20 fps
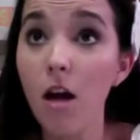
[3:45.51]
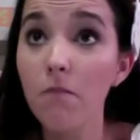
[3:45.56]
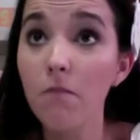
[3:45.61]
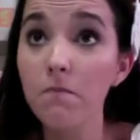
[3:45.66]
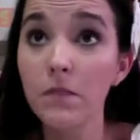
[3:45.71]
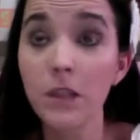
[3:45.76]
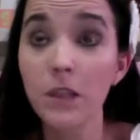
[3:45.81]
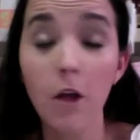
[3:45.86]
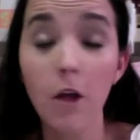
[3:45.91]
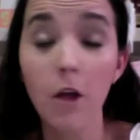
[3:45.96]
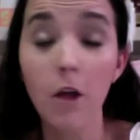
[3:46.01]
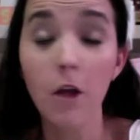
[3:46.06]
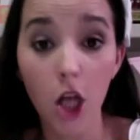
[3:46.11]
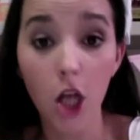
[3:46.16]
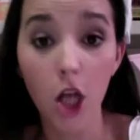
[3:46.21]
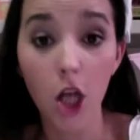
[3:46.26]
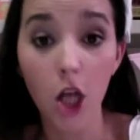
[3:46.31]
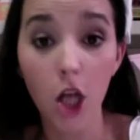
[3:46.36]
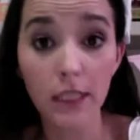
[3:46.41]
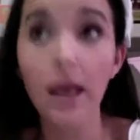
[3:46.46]

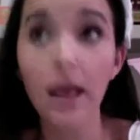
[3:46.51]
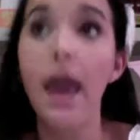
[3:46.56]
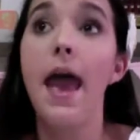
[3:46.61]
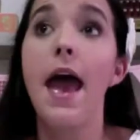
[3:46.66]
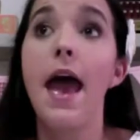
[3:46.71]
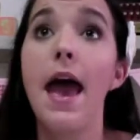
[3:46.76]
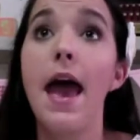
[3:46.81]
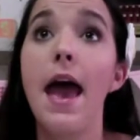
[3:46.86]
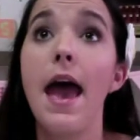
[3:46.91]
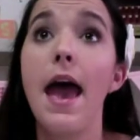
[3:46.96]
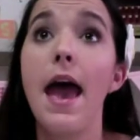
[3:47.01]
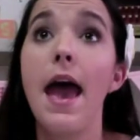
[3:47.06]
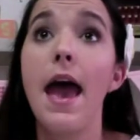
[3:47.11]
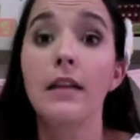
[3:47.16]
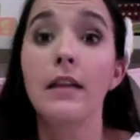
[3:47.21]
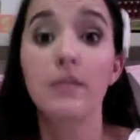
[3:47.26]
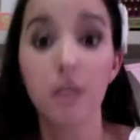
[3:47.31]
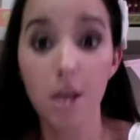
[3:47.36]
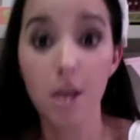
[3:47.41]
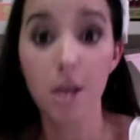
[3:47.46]
self-conscious and
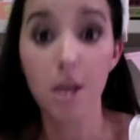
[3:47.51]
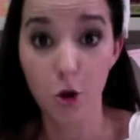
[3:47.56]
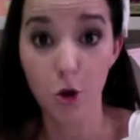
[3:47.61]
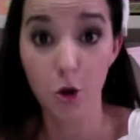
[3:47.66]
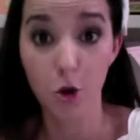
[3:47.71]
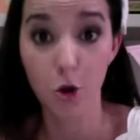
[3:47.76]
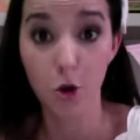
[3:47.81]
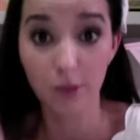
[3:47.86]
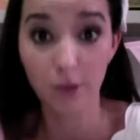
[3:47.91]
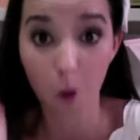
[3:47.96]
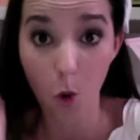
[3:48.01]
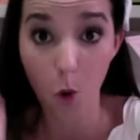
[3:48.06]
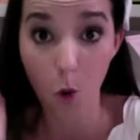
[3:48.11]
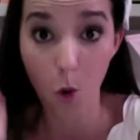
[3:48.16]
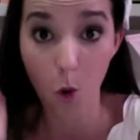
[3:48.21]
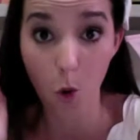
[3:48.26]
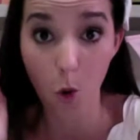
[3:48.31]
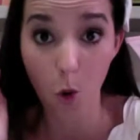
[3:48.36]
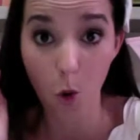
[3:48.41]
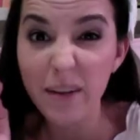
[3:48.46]
insecure, so
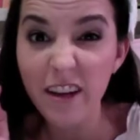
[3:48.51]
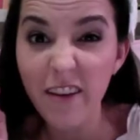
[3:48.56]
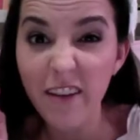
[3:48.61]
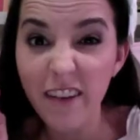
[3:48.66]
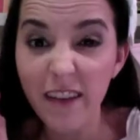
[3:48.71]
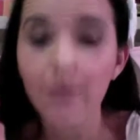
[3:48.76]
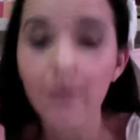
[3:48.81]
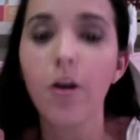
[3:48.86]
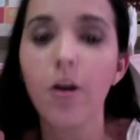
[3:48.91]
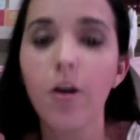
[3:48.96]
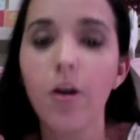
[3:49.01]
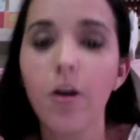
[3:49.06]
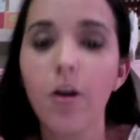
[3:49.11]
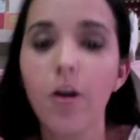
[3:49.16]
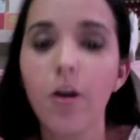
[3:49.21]
get rid of it. Okay,